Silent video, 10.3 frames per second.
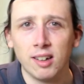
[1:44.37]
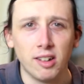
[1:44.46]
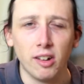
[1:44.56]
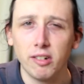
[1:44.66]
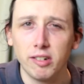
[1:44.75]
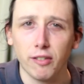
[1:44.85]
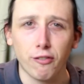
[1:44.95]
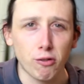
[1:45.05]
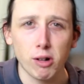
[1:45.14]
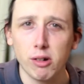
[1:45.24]
So those are
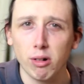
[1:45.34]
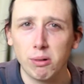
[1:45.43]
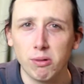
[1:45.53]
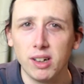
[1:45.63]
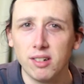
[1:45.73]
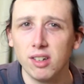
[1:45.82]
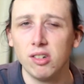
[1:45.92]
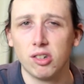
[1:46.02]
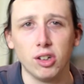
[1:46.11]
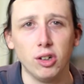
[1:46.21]
three great
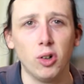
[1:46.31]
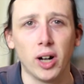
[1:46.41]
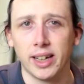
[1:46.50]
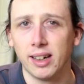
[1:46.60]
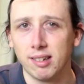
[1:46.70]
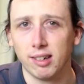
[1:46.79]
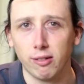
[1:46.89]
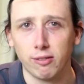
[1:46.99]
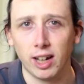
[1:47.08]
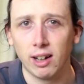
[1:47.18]
reasons to get
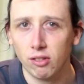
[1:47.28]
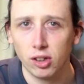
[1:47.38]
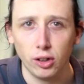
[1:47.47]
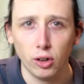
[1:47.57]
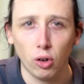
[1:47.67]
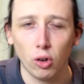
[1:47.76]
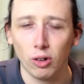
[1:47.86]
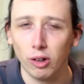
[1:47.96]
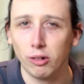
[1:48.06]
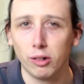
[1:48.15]
yourself down to your
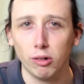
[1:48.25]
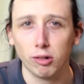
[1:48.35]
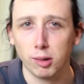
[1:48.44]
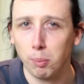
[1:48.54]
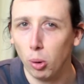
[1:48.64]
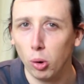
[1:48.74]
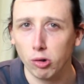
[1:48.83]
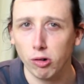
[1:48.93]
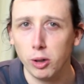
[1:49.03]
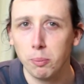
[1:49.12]
local
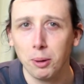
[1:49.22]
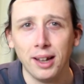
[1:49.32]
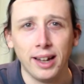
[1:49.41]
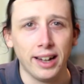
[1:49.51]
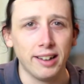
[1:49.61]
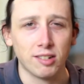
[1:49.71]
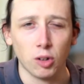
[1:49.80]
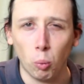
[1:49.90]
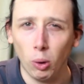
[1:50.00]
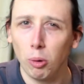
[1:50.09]
support group.
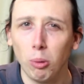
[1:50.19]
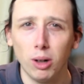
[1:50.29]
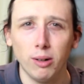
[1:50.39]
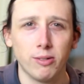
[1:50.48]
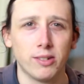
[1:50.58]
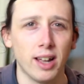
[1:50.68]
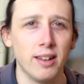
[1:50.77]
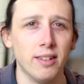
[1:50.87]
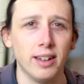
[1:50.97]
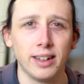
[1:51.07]
It's well worth
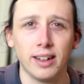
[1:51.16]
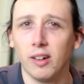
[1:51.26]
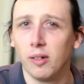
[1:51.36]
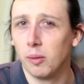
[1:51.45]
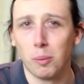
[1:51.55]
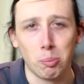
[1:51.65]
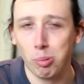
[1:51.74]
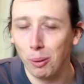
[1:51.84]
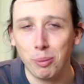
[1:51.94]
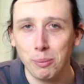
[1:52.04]
attending,
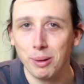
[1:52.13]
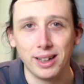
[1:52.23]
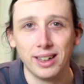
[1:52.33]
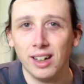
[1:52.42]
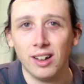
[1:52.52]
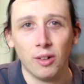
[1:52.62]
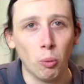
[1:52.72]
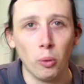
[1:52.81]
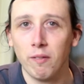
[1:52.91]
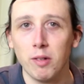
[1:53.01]
probably be
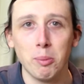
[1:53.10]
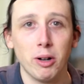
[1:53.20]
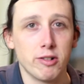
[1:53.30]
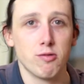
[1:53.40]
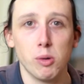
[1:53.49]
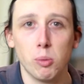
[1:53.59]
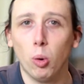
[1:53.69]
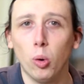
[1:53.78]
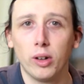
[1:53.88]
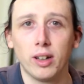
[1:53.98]
one of the most
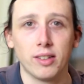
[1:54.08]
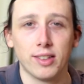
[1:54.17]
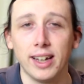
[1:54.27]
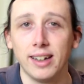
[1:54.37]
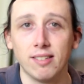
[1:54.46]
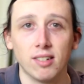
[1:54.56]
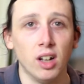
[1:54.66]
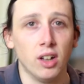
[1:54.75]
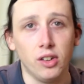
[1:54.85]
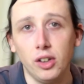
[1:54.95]
rewarding things
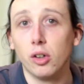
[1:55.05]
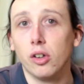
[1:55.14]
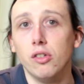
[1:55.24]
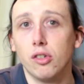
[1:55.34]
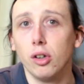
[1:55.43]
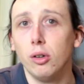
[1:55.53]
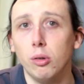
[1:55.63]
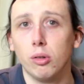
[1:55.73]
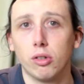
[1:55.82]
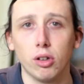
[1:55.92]
that you can
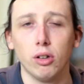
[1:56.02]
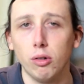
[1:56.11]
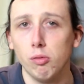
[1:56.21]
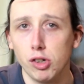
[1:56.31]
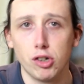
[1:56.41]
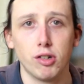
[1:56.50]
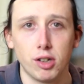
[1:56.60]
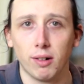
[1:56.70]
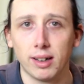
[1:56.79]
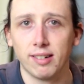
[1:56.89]
do to
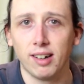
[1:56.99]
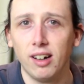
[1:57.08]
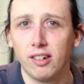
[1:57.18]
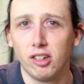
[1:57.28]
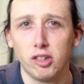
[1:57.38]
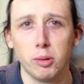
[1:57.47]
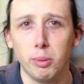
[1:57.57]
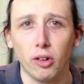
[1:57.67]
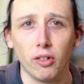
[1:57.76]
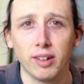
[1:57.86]
reduce your anxiety, to
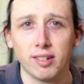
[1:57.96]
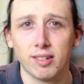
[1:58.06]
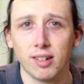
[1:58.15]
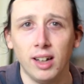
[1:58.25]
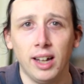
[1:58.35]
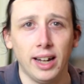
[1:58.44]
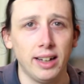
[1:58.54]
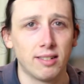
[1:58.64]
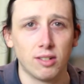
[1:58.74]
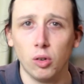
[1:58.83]
be honest.
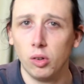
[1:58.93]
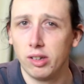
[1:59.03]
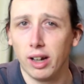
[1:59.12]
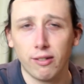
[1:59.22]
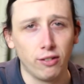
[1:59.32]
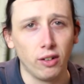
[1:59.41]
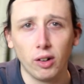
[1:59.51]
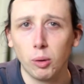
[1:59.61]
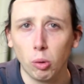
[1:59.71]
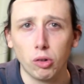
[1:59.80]
It's
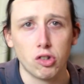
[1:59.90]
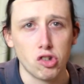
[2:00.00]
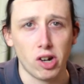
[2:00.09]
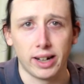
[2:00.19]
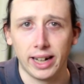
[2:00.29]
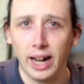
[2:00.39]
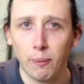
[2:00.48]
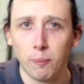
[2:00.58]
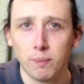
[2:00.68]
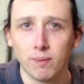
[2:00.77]
definitely one to check out.